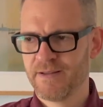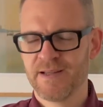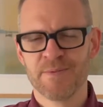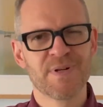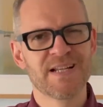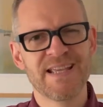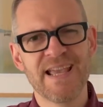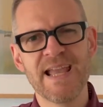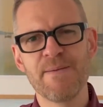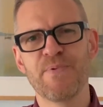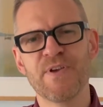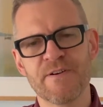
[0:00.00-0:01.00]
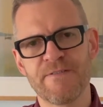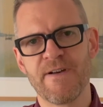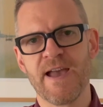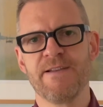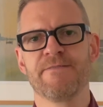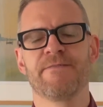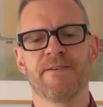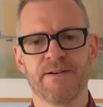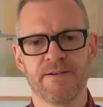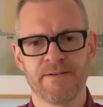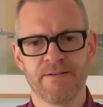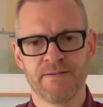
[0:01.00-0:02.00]
But keep your faith.
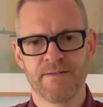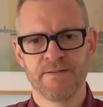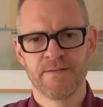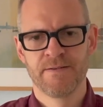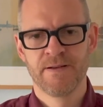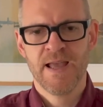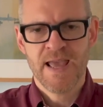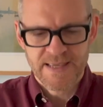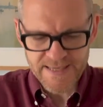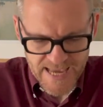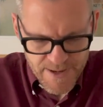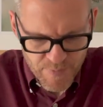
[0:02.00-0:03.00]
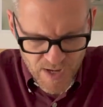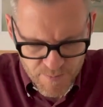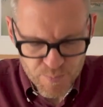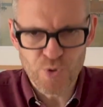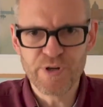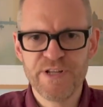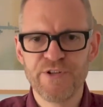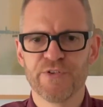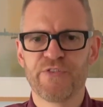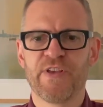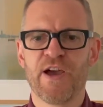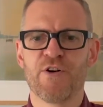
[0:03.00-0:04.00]
Keep putting
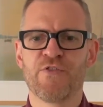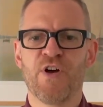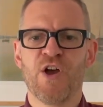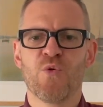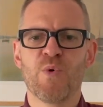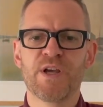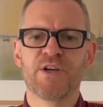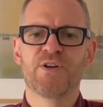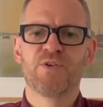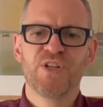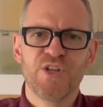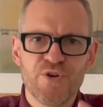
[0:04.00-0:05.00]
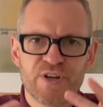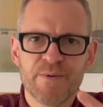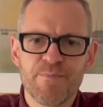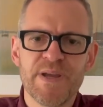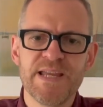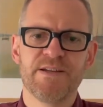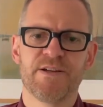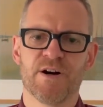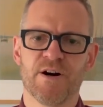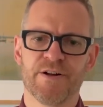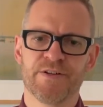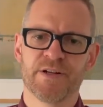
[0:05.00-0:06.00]
yourself where you can meet
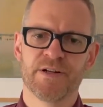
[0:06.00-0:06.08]
God.